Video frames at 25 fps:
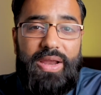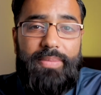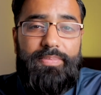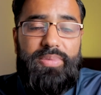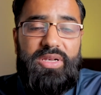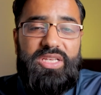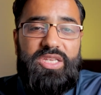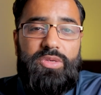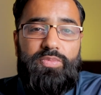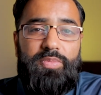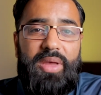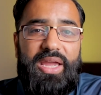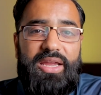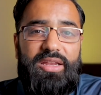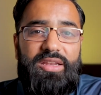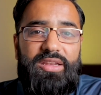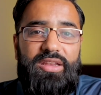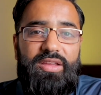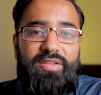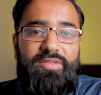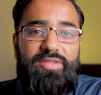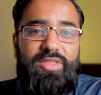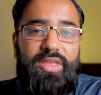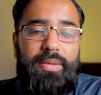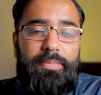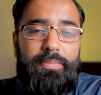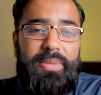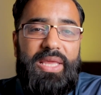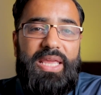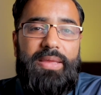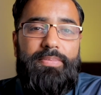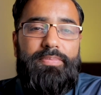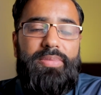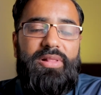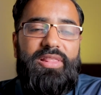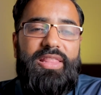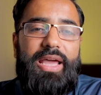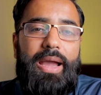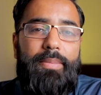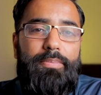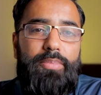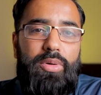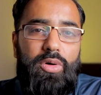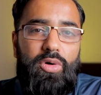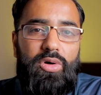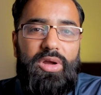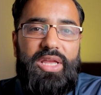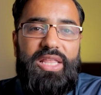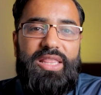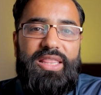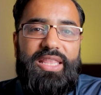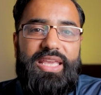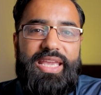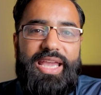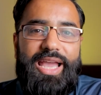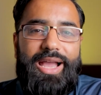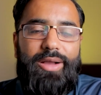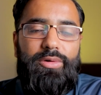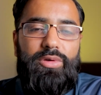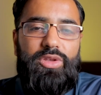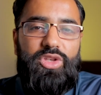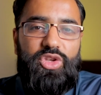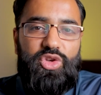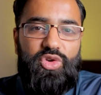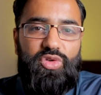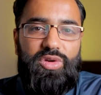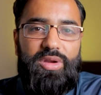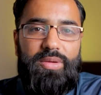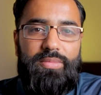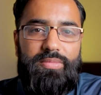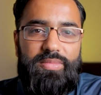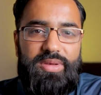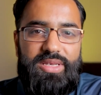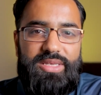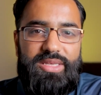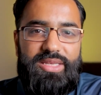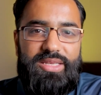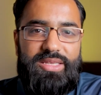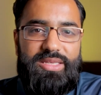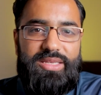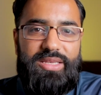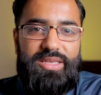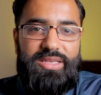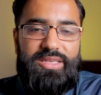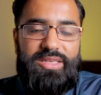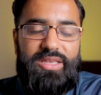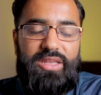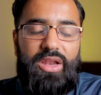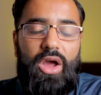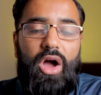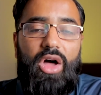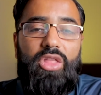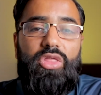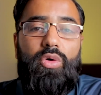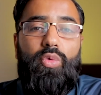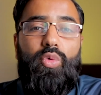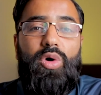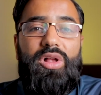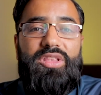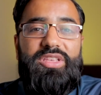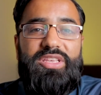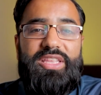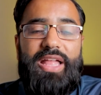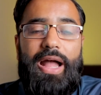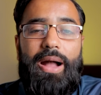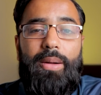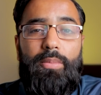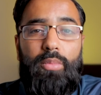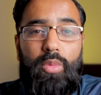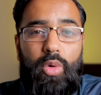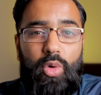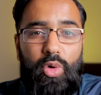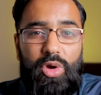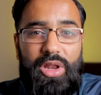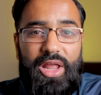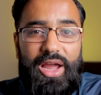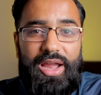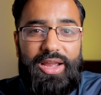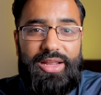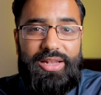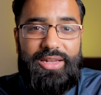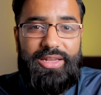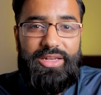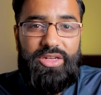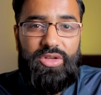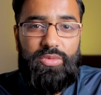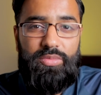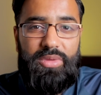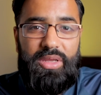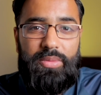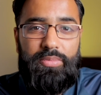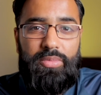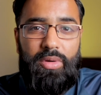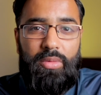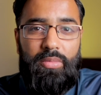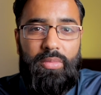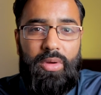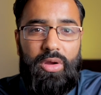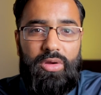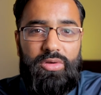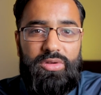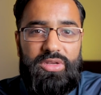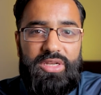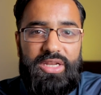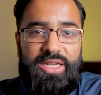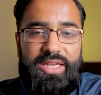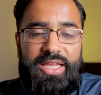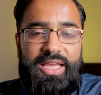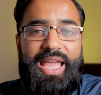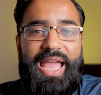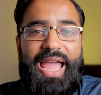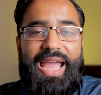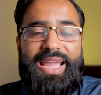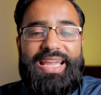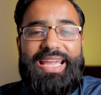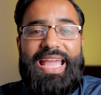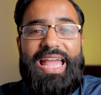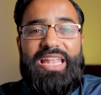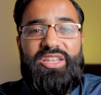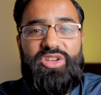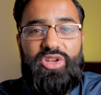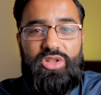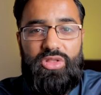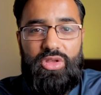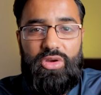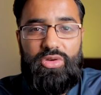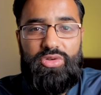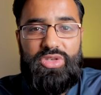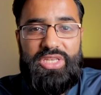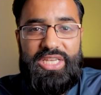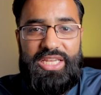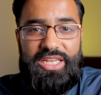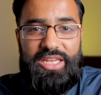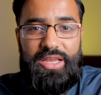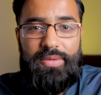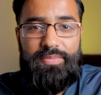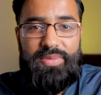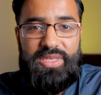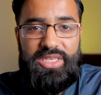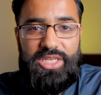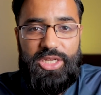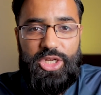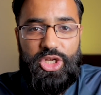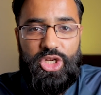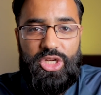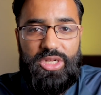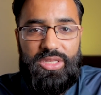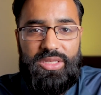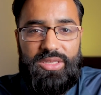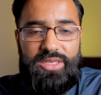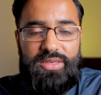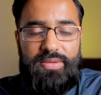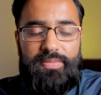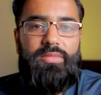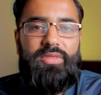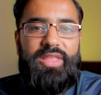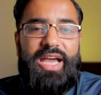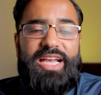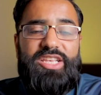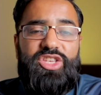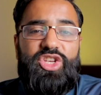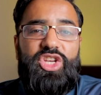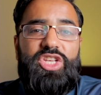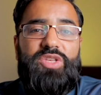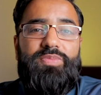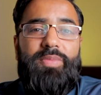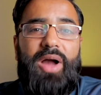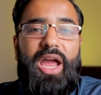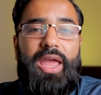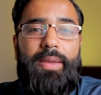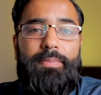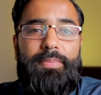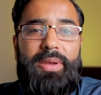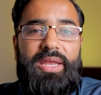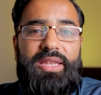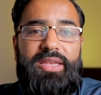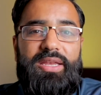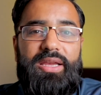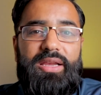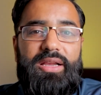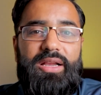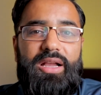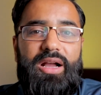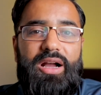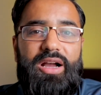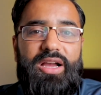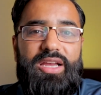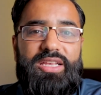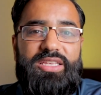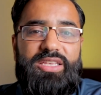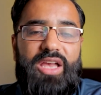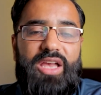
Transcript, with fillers: perspective, the people that put in the hours during busy season are the ones that are more likely to be promoted and get to those senior positions. That's just my opinion, guys.